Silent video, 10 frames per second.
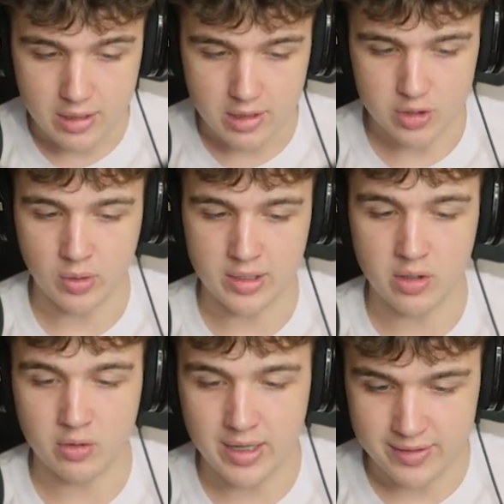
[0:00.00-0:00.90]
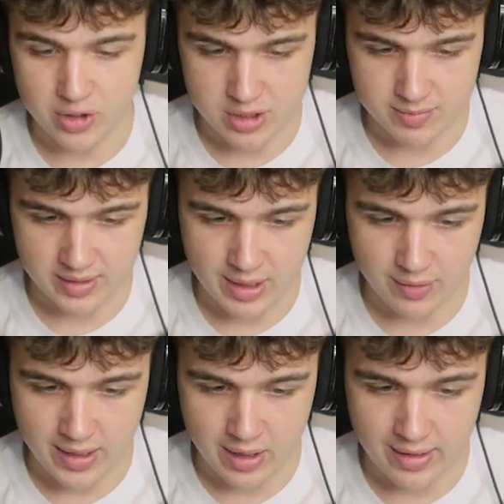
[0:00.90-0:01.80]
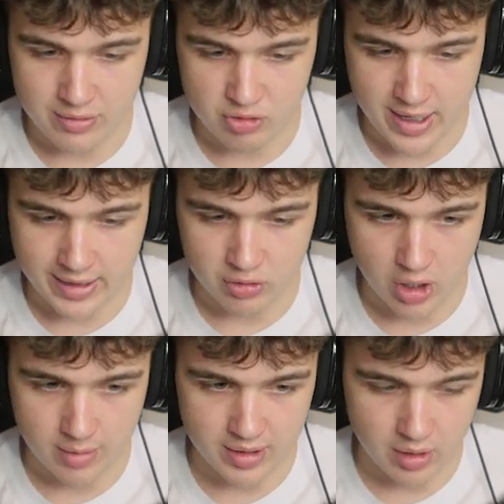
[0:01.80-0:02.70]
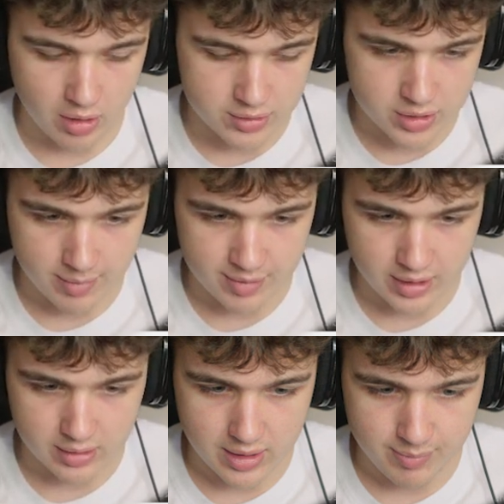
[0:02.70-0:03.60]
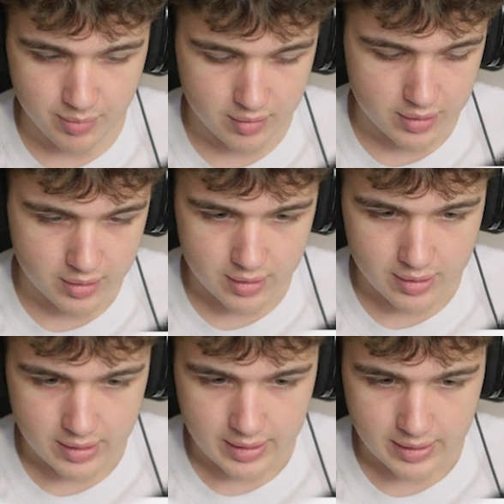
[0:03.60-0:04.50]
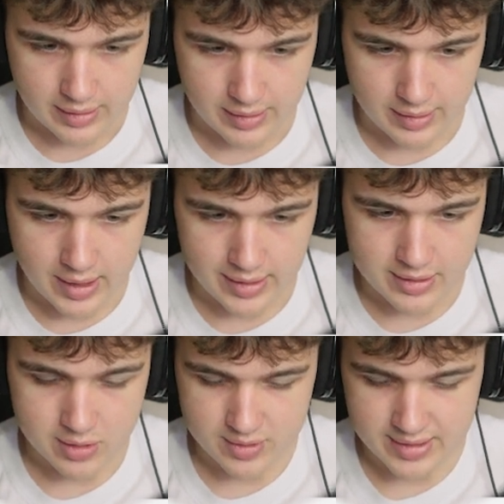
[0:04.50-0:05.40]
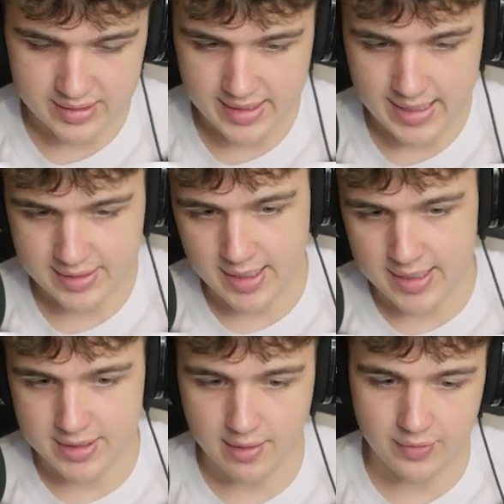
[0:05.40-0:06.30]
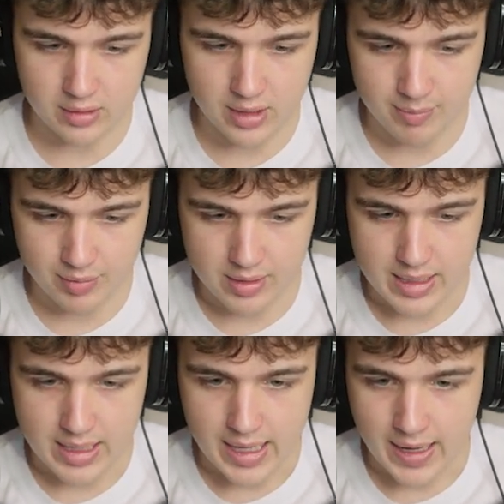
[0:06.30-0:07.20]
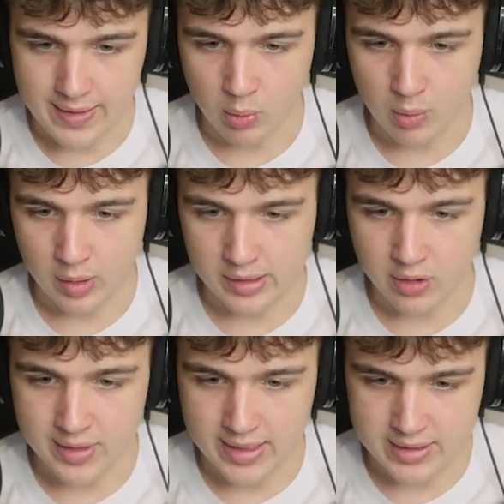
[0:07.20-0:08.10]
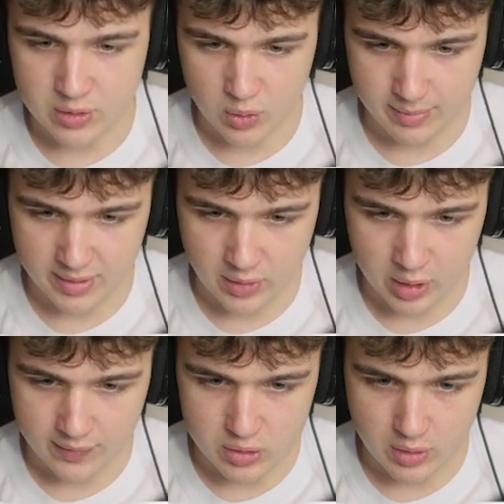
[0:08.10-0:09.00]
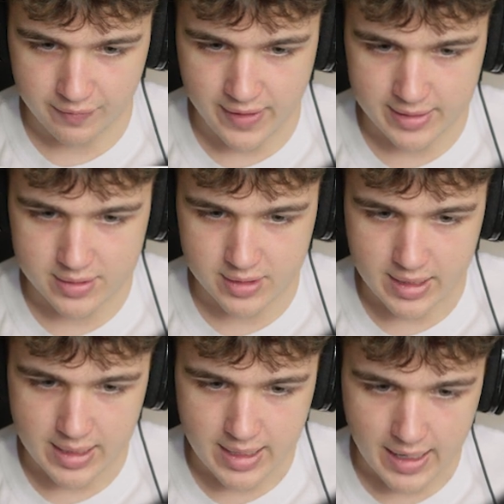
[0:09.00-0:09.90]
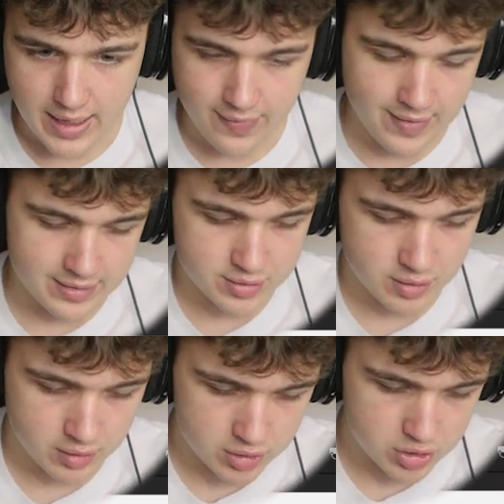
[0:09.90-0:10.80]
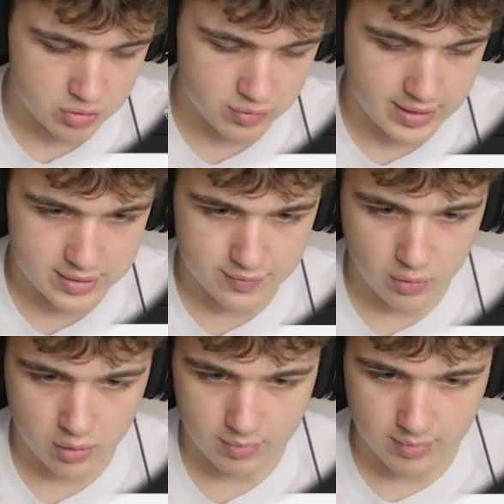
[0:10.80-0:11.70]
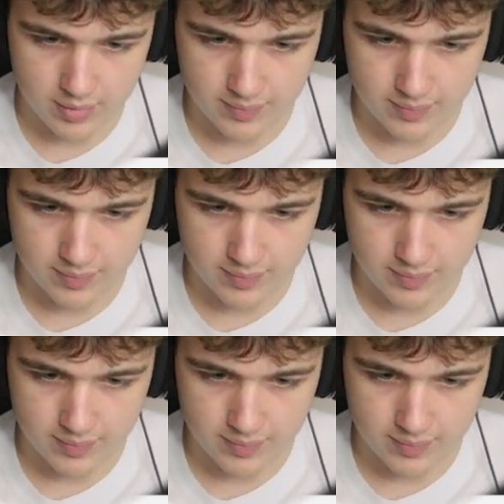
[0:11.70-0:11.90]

So we're going to create the adjustment layer there and drag and drop it on top of the clip. Going to cut it so it's the exact size of the clip. And then what we're going to do next is we're going to be going over to effects and then search transform.